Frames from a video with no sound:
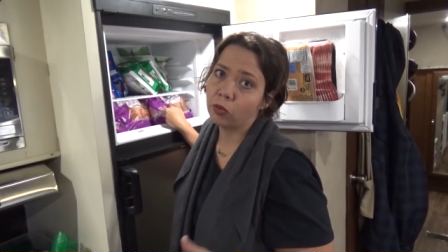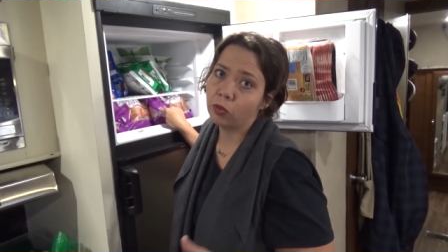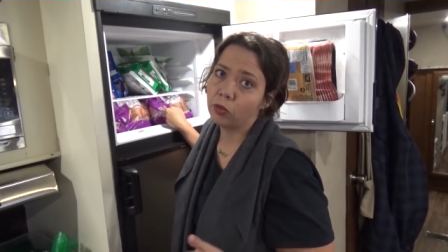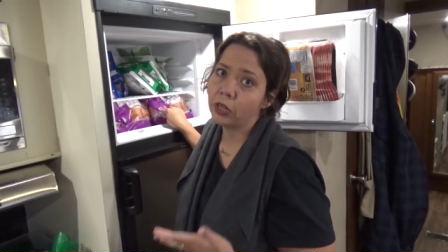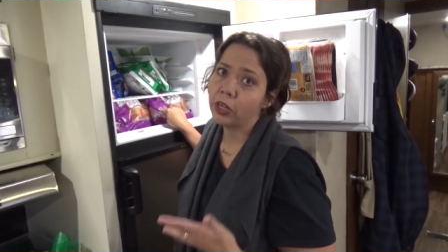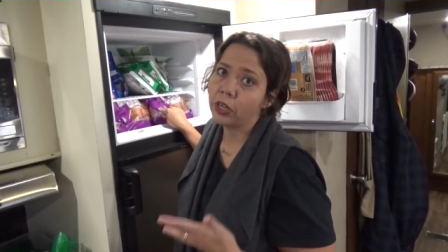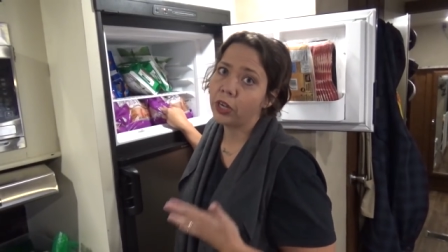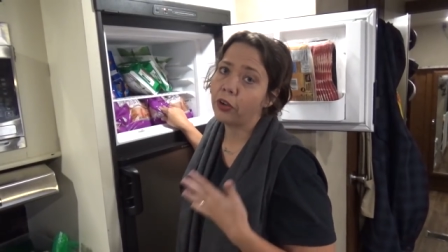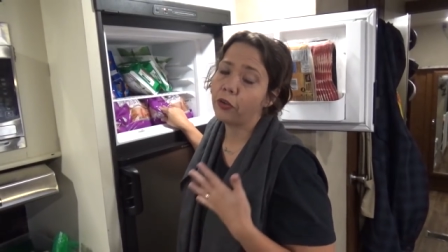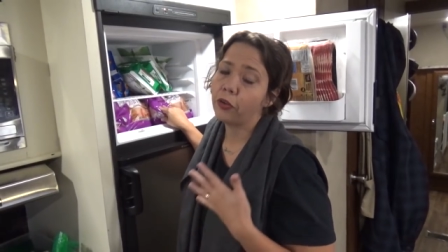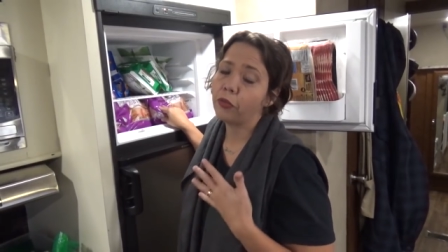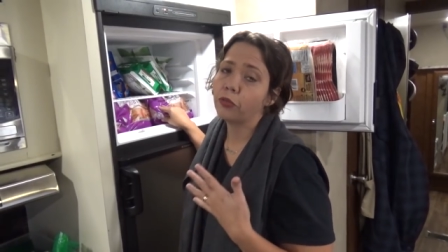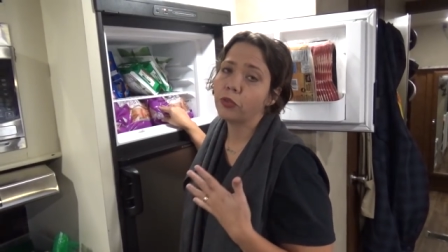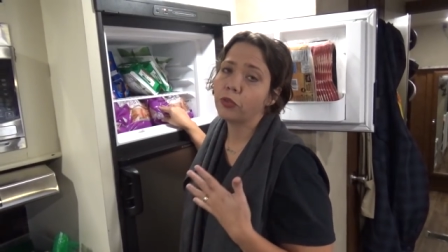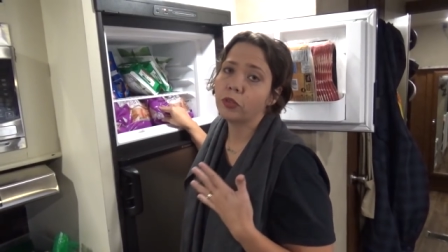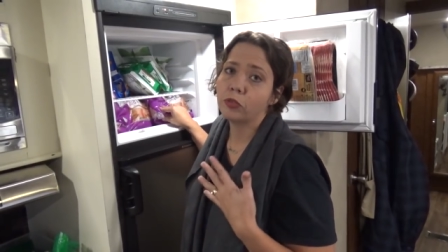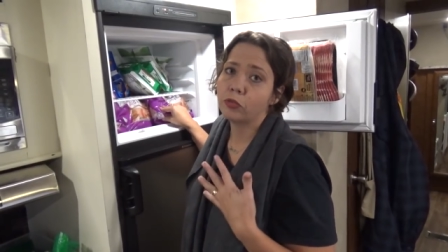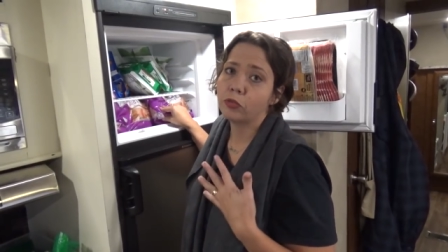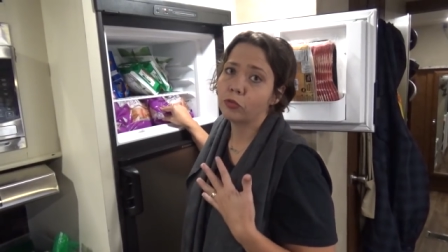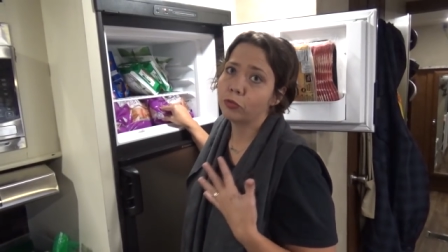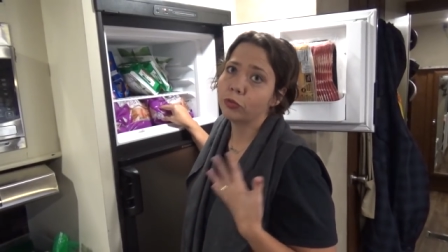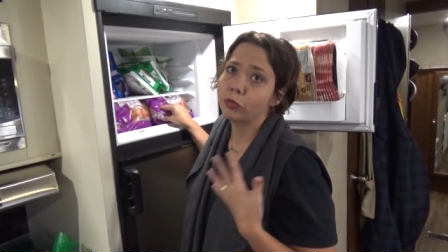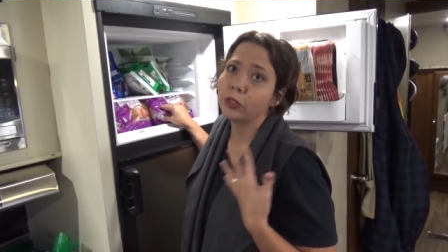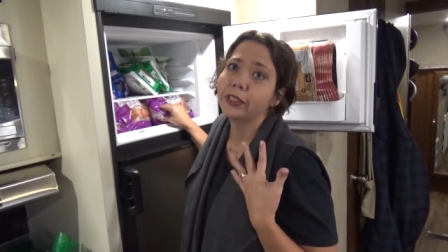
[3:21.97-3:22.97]
you know,
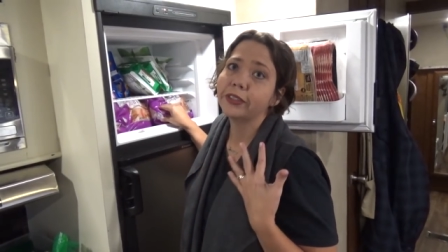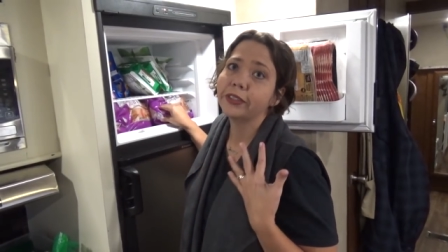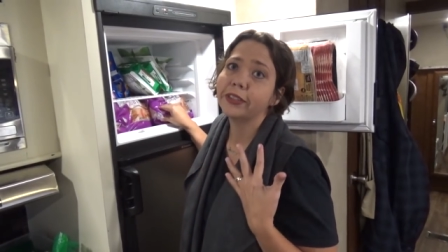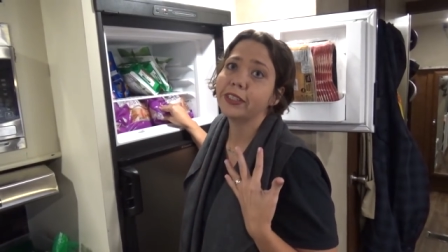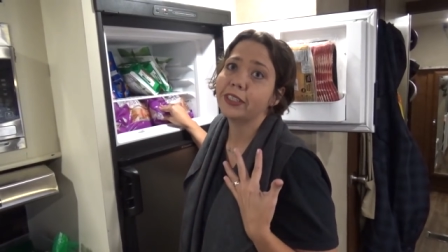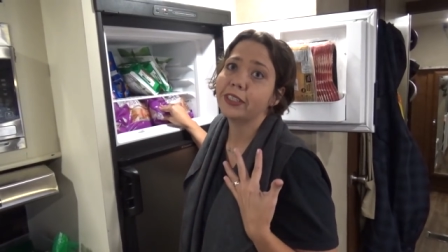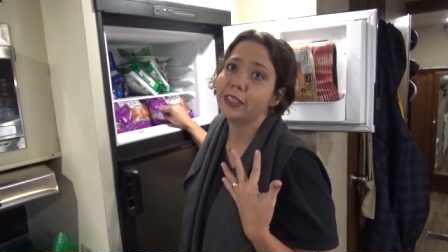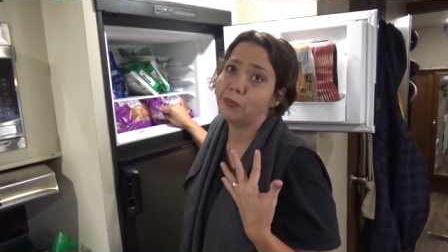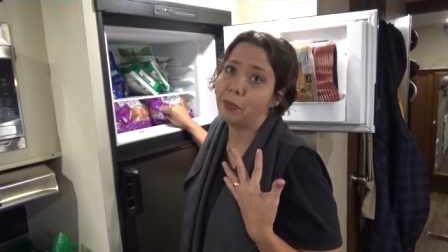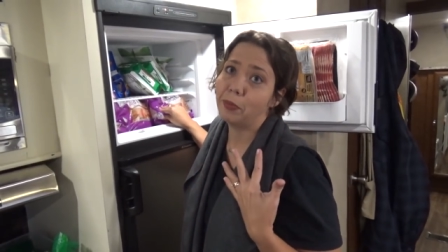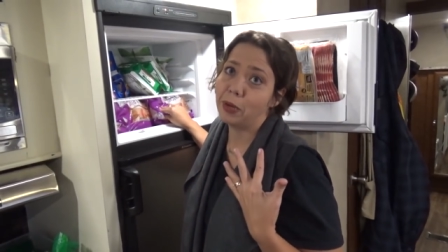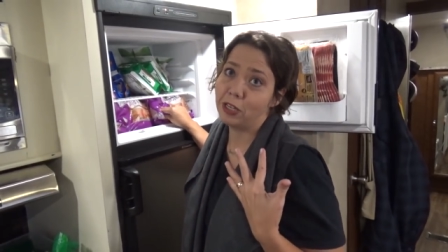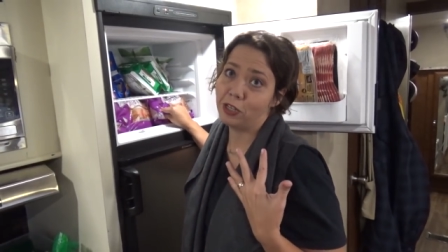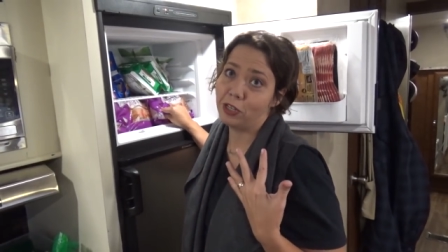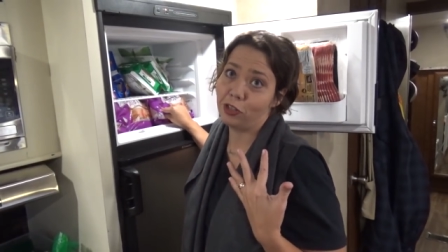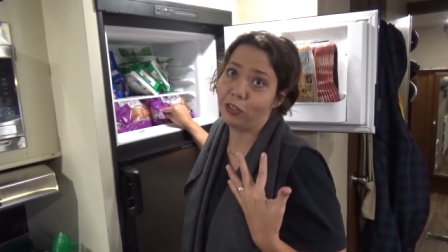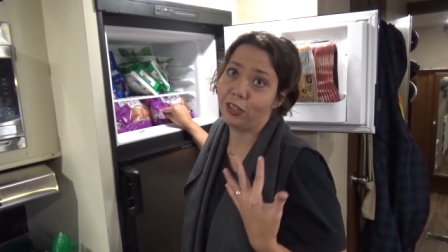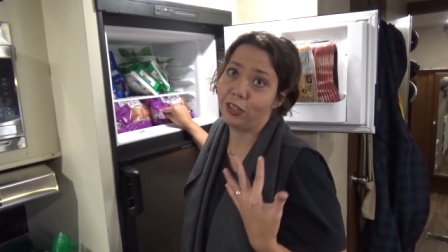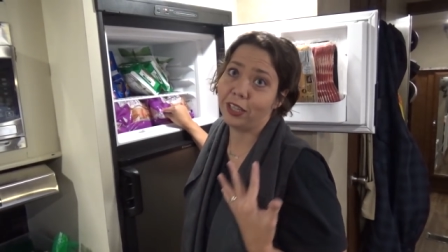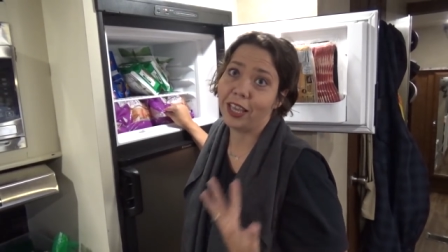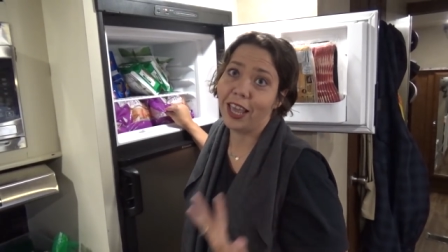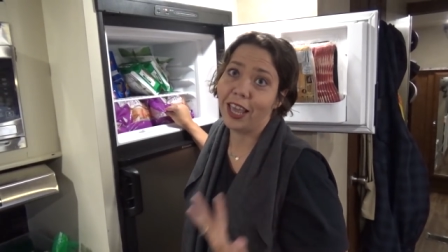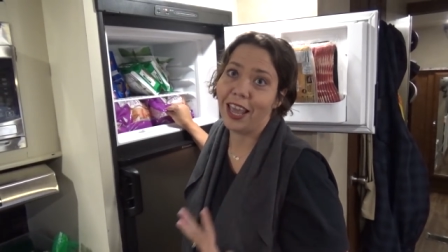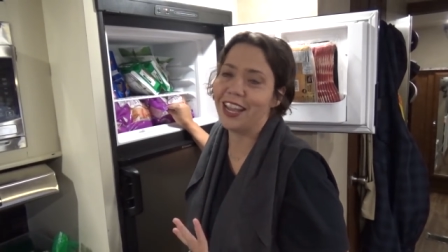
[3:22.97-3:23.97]
those really special
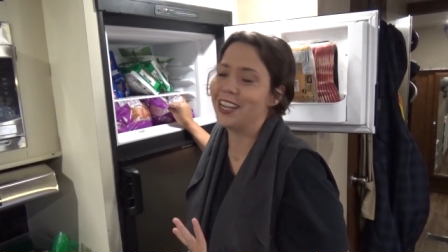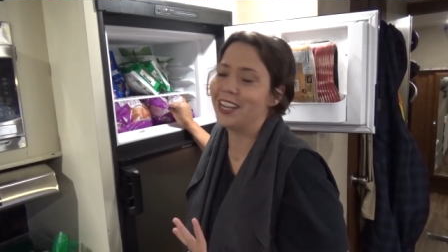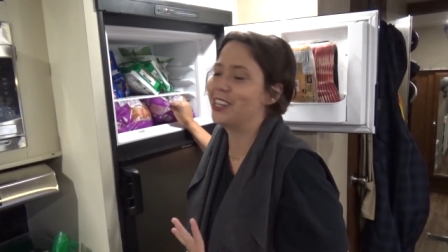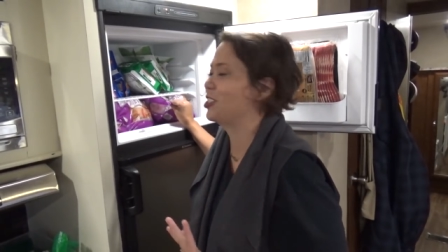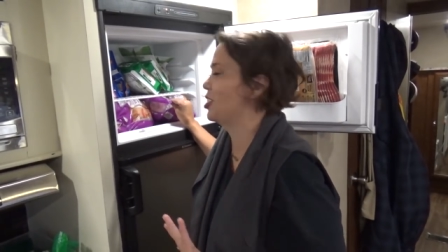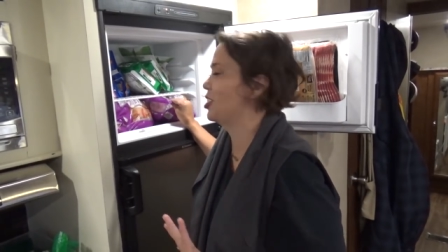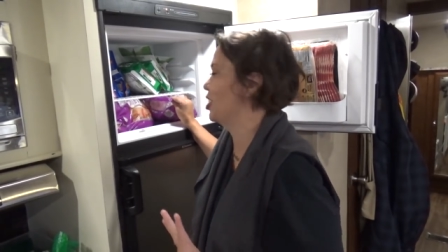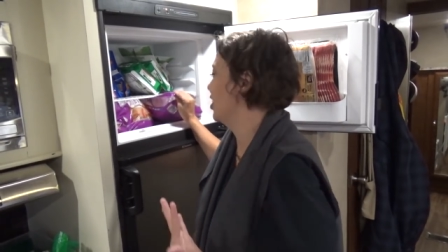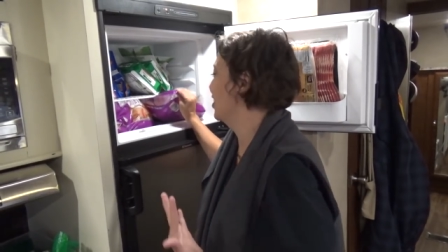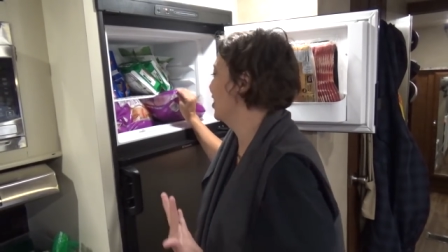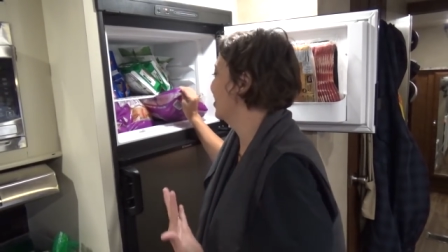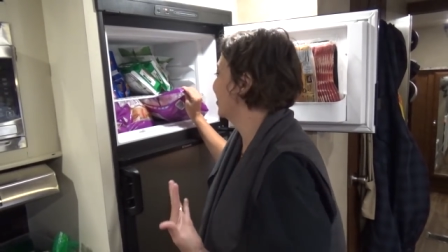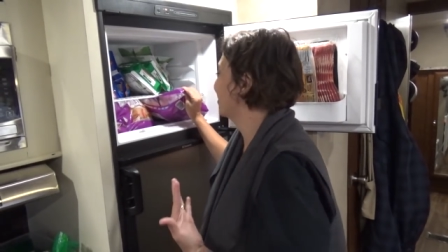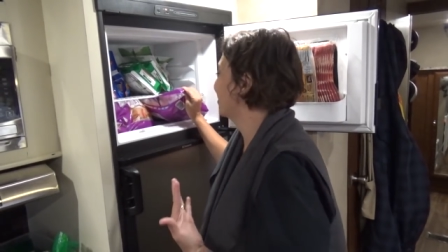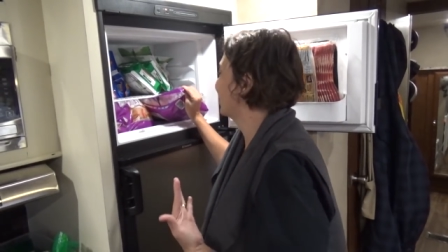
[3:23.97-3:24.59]
occasions.